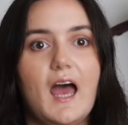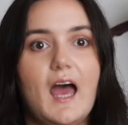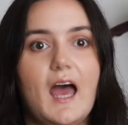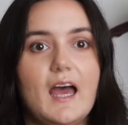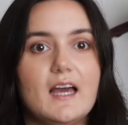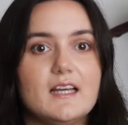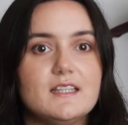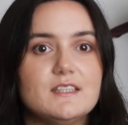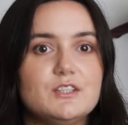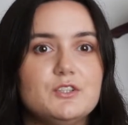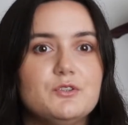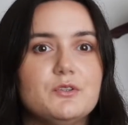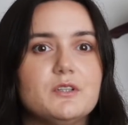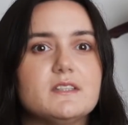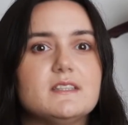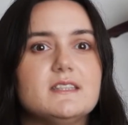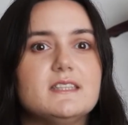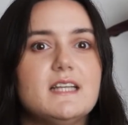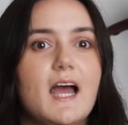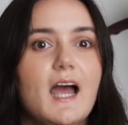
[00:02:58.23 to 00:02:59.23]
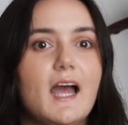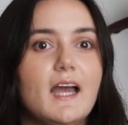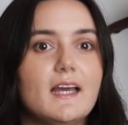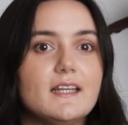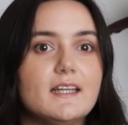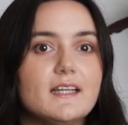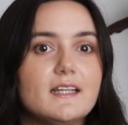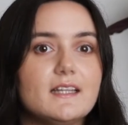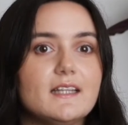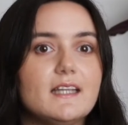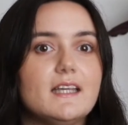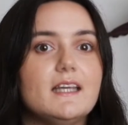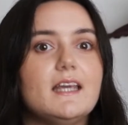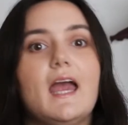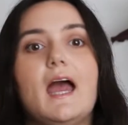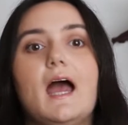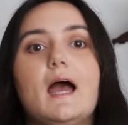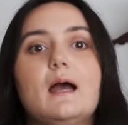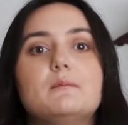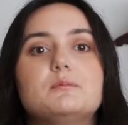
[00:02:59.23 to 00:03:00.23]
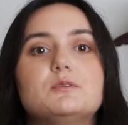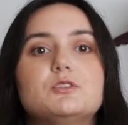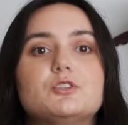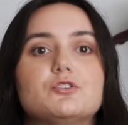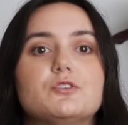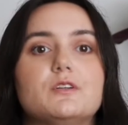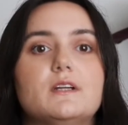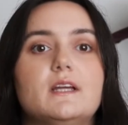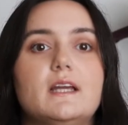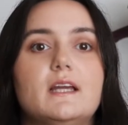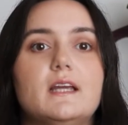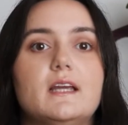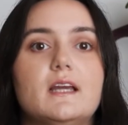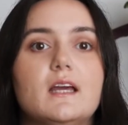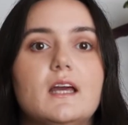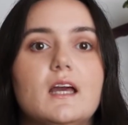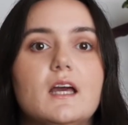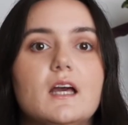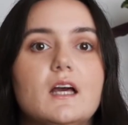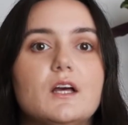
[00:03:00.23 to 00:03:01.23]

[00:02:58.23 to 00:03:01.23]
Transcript: as you are technically capturing